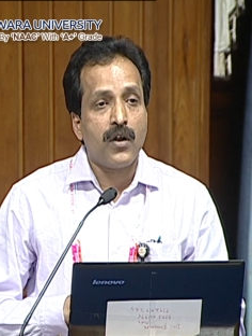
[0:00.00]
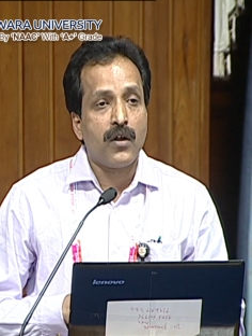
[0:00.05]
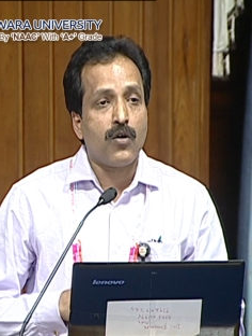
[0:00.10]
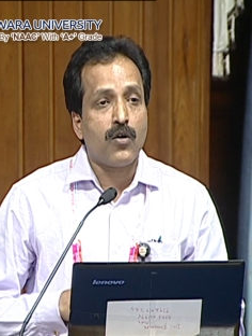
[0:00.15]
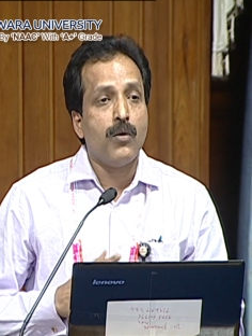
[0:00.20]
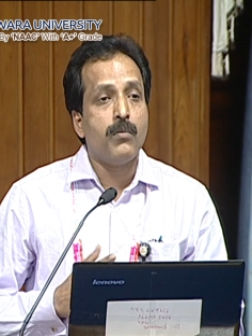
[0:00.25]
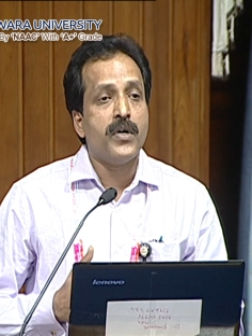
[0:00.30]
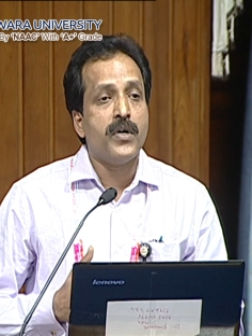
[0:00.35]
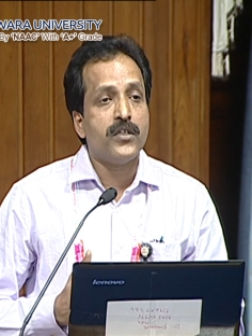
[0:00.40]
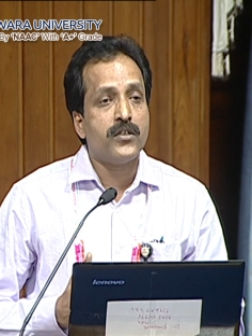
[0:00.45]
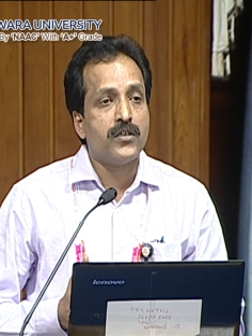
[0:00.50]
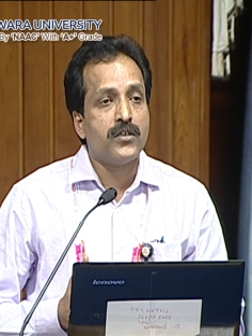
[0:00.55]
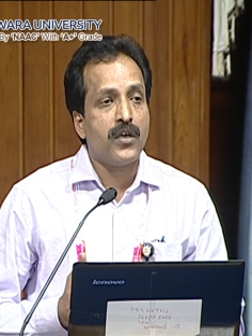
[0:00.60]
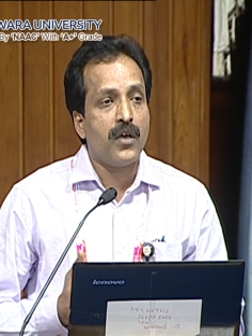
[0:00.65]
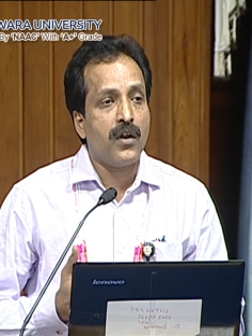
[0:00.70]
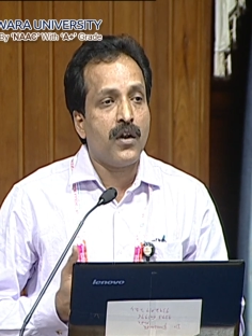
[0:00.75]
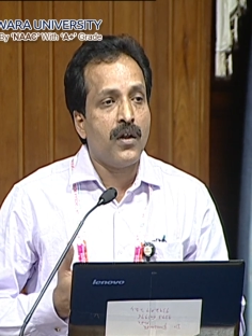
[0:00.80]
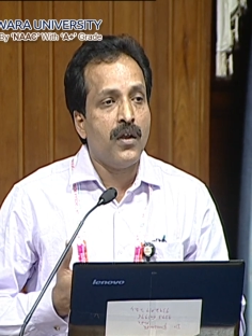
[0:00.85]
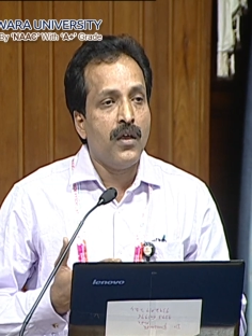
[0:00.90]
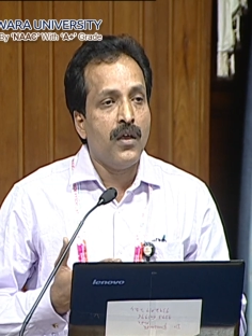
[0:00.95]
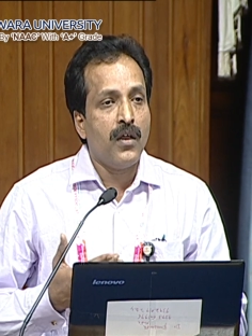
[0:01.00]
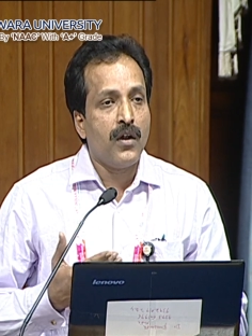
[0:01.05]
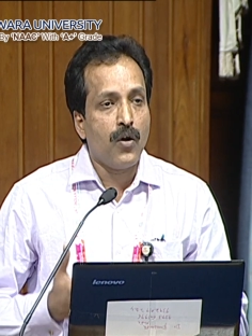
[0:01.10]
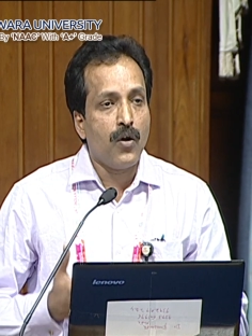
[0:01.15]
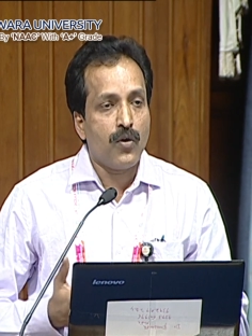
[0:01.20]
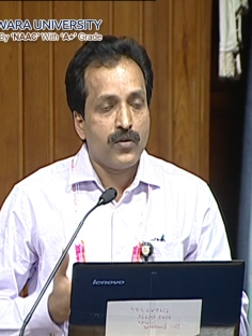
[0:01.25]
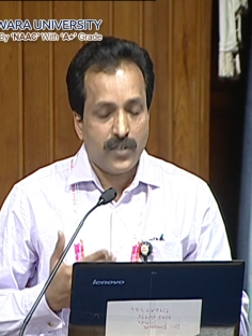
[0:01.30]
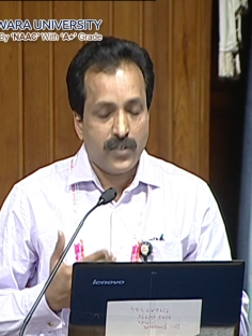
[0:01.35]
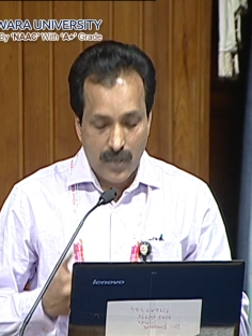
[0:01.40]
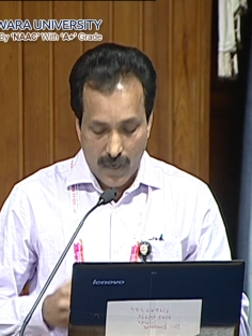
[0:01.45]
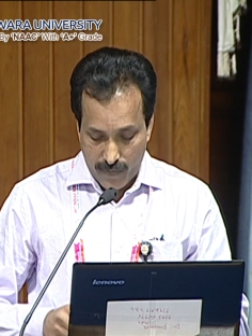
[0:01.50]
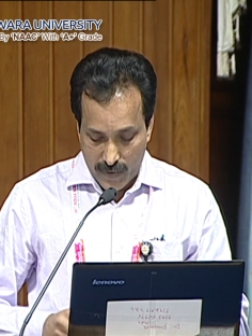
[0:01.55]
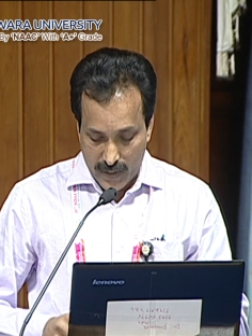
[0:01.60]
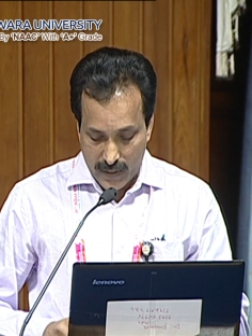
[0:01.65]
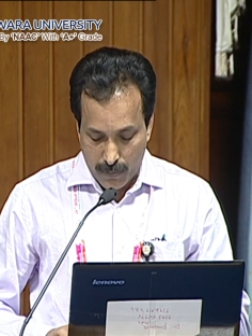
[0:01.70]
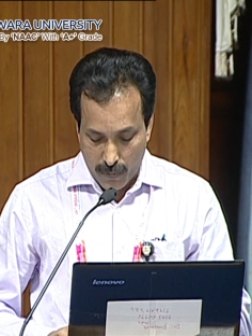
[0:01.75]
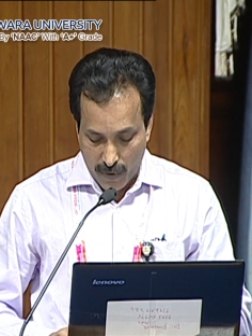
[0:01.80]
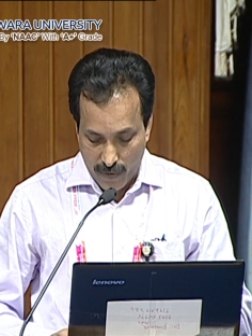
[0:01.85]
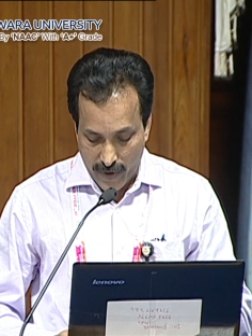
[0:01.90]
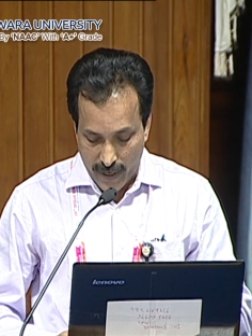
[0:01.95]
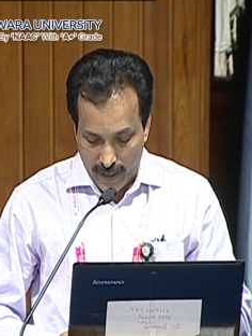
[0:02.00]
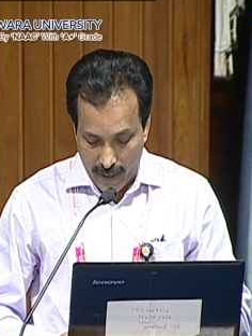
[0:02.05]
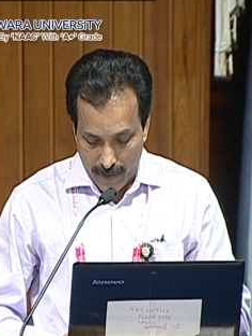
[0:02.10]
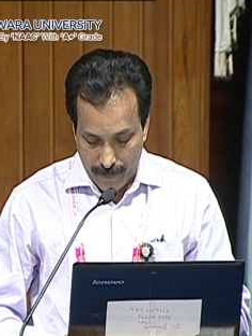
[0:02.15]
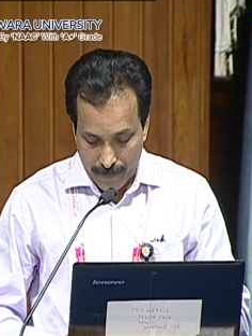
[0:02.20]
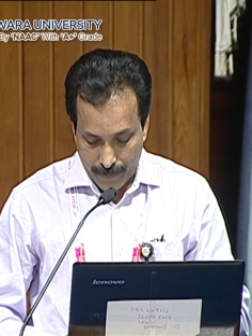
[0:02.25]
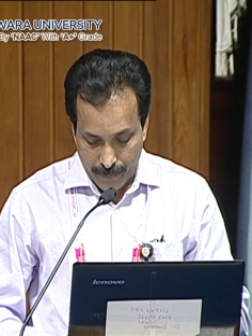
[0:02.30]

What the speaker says: commercial launch service provider.